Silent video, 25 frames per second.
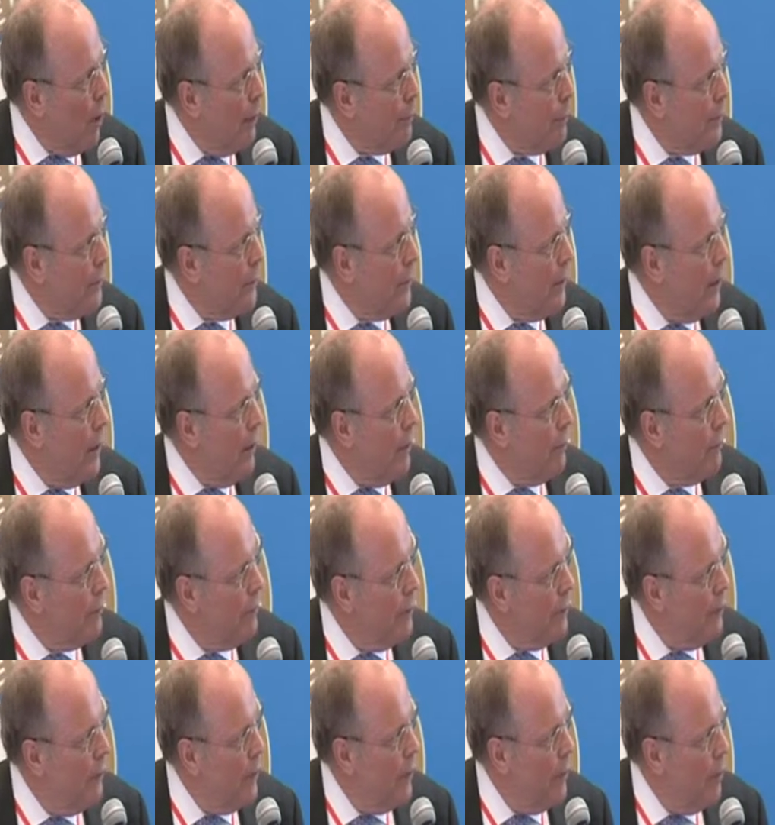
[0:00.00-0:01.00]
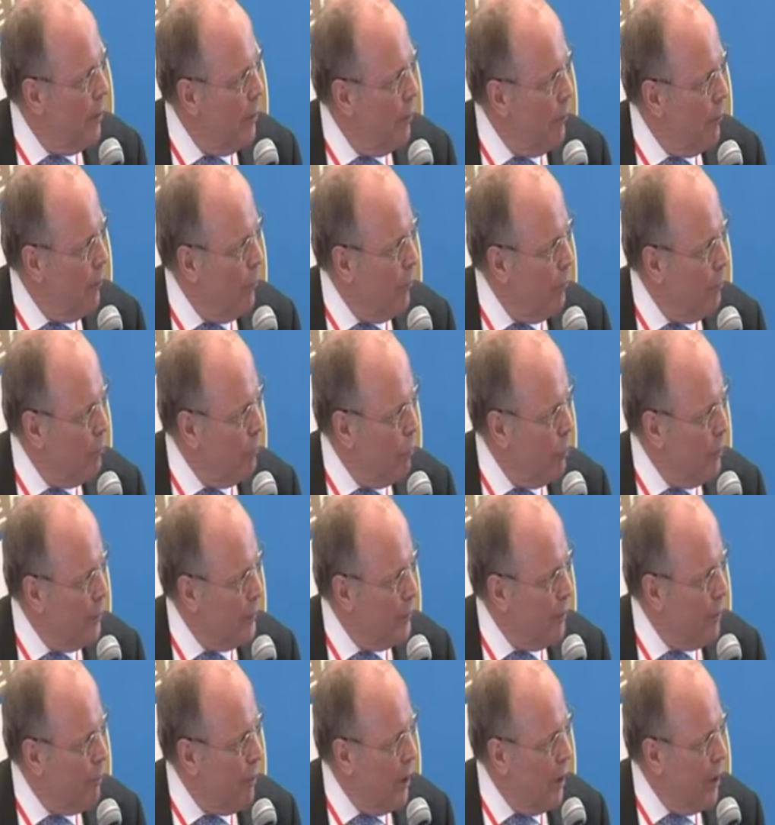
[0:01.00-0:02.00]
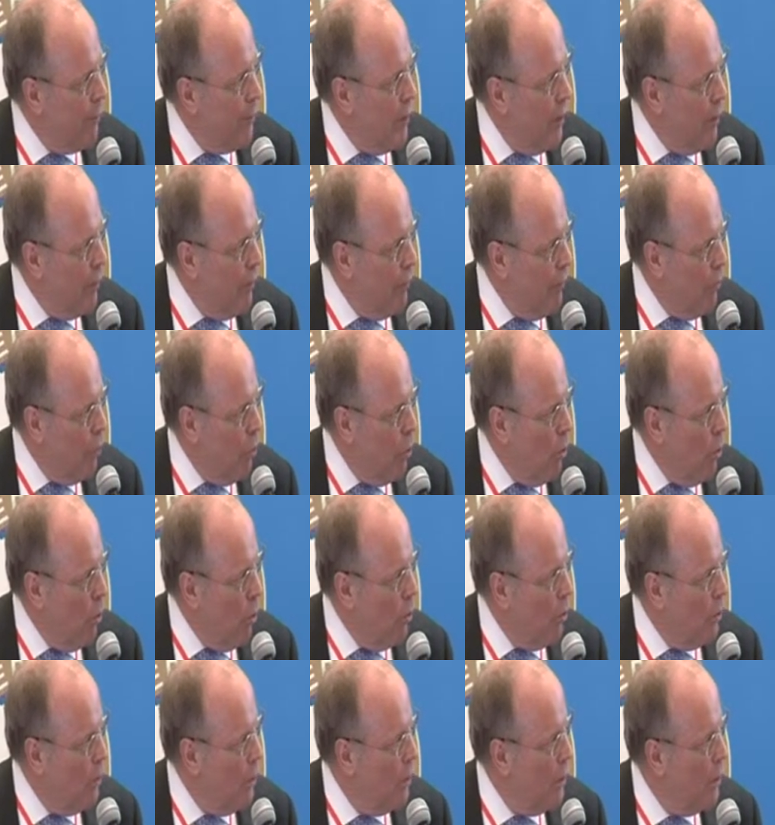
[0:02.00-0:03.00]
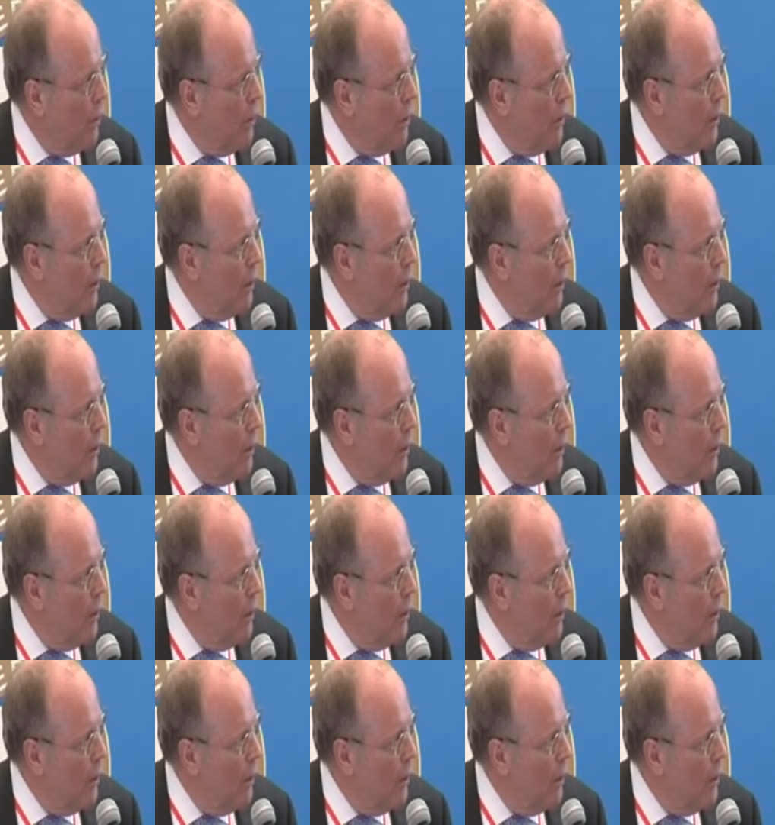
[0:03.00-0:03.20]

up and down, pulling the pipe out of the hole.